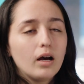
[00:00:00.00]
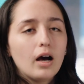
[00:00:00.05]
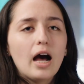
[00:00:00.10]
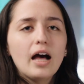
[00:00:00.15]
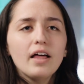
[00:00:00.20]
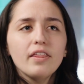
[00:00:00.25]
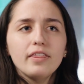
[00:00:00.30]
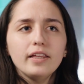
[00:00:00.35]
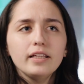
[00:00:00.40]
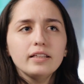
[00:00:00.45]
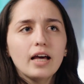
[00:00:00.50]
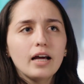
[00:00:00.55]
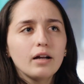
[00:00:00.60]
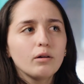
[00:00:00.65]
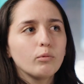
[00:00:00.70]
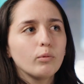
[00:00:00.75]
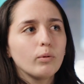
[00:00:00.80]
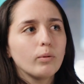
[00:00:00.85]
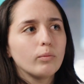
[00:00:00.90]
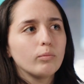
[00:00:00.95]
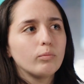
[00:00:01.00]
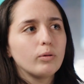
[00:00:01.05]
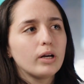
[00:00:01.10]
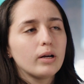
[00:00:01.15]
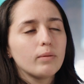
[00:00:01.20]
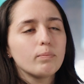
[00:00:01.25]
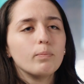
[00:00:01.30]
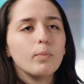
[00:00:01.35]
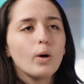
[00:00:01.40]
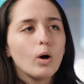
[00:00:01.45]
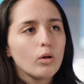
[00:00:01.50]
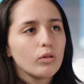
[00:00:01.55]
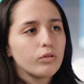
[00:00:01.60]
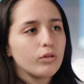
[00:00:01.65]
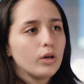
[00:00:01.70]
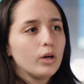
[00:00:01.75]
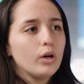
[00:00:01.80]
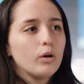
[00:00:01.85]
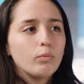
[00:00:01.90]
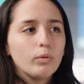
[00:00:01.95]
I think that we're both
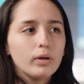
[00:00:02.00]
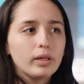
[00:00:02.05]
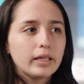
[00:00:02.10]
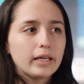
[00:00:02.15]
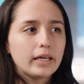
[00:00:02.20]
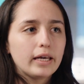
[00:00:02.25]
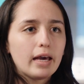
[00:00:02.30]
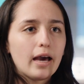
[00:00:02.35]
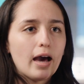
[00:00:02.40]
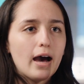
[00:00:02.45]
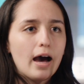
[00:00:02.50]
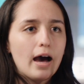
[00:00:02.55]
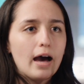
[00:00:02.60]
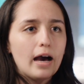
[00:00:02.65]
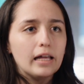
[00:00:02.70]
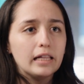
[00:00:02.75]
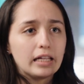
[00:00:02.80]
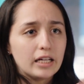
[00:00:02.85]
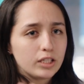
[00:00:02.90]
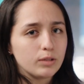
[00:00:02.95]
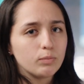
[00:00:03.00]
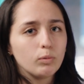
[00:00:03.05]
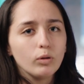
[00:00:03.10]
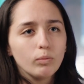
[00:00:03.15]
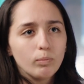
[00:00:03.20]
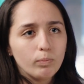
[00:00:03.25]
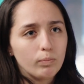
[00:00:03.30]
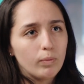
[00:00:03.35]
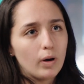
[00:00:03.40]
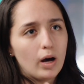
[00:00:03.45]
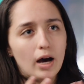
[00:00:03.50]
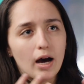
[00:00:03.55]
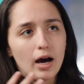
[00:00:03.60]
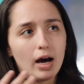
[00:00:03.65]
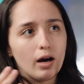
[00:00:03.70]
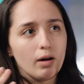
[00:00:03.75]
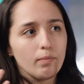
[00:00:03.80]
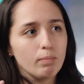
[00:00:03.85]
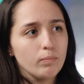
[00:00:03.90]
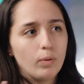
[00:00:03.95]
really eligible,
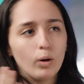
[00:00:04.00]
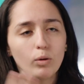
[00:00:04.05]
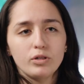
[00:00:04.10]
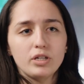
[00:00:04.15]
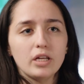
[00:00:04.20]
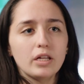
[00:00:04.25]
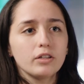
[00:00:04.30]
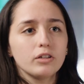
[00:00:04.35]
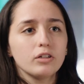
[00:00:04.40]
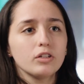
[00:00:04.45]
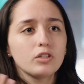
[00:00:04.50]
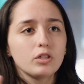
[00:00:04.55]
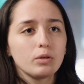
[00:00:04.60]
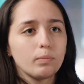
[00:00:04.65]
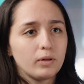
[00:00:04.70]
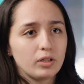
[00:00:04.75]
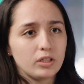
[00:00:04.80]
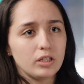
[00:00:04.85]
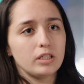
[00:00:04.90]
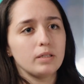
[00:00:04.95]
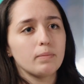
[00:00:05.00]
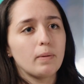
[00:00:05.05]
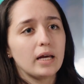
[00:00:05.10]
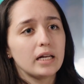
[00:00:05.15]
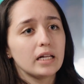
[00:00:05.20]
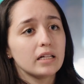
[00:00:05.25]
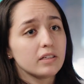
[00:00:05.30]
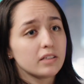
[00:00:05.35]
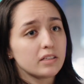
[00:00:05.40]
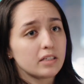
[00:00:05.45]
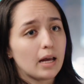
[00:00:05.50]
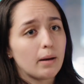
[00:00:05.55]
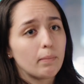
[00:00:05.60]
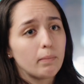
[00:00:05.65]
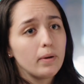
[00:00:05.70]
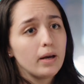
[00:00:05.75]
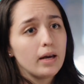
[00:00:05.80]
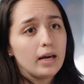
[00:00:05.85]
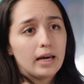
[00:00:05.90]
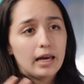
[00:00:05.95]
both genders, to participate in
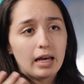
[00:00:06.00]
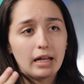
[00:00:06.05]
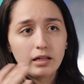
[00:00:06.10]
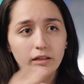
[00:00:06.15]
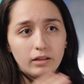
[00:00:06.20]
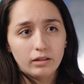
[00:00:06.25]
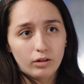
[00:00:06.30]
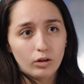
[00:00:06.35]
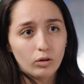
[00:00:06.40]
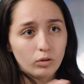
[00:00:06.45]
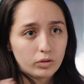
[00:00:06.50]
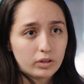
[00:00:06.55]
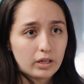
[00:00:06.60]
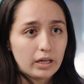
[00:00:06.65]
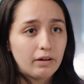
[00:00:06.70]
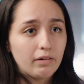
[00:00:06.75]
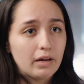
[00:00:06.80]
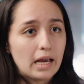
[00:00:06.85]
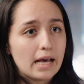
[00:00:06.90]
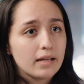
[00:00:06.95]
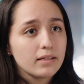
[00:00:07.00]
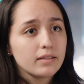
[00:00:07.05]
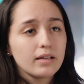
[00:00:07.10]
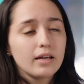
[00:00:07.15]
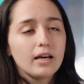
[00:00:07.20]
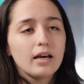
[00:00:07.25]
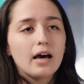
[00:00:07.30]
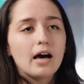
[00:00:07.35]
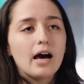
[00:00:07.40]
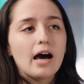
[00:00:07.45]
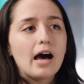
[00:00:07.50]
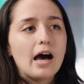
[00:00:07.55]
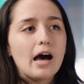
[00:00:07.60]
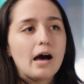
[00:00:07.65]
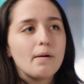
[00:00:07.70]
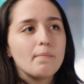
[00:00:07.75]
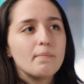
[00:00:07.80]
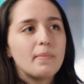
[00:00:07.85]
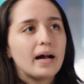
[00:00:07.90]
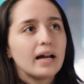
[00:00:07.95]
STEM in those areas.
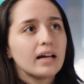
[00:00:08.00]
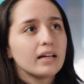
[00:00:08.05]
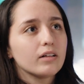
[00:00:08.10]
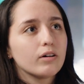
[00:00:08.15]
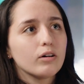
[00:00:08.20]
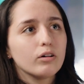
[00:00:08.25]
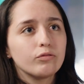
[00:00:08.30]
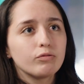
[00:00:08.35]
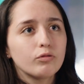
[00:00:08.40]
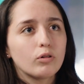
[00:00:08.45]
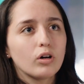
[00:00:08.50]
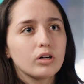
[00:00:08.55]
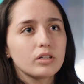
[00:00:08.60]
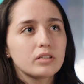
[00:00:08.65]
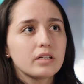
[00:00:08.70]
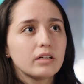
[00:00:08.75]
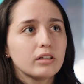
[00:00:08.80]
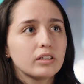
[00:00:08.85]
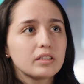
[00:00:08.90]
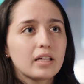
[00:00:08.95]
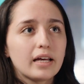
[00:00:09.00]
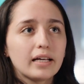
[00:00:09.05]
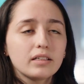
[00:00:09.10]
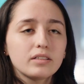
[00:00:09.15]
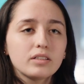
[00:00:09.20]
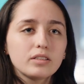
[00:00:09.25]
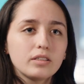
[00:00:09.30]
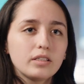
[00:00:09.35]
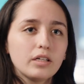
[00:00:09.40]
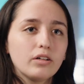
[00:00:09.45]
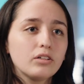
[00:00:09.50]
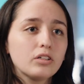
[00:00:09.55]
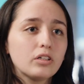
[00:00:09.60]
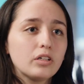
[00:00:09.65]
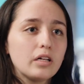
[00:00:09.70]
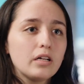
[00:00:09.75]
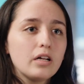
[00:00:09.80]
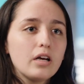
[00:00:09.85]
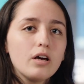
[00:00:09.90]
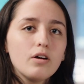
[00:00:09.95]
But of course, there's like
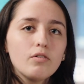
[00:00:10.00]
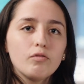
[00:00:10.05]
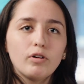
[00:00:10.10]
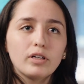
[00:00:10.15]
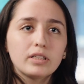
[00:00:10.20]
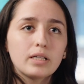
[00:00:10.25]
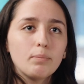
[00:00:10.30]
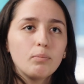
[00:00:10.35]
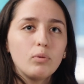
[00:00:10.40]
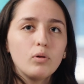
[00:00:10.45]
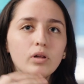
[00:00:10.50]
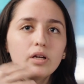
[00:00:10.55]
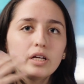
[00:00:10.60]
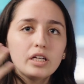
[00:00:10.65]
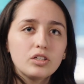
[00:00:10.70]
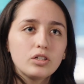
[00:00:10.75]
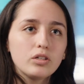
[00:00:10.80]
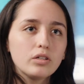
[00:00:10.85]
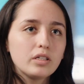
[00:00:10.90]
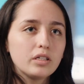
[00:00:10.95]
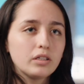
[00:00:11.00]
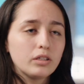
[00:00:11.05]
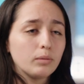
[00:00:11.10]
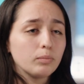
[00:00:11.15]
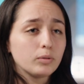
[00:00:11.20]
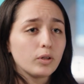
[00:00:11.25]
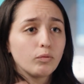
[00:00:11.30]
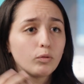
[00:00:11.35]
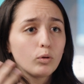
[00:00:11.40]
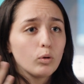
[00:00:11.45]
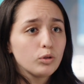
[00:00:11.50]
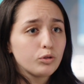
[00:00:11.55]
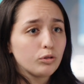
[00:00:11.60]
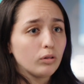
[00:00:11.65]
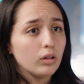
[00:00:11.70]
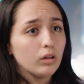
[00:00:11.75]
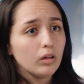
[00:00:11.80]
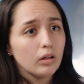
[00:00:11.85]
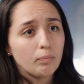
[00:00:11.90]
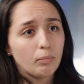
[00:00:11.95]
certain, for example, issues in terms of
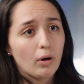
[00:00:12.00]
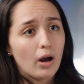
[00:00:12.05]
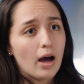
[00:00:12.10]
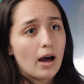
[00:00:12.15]
cultural